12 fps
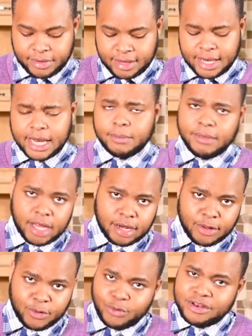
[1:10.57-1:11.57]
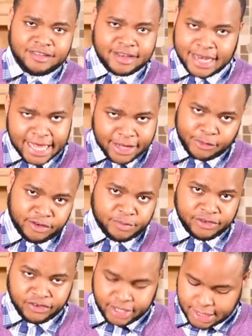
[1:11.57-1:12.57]
And I mean, who doesn't like crispy
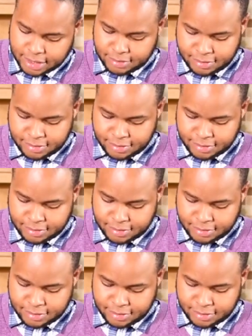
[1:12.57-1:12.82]
chicken?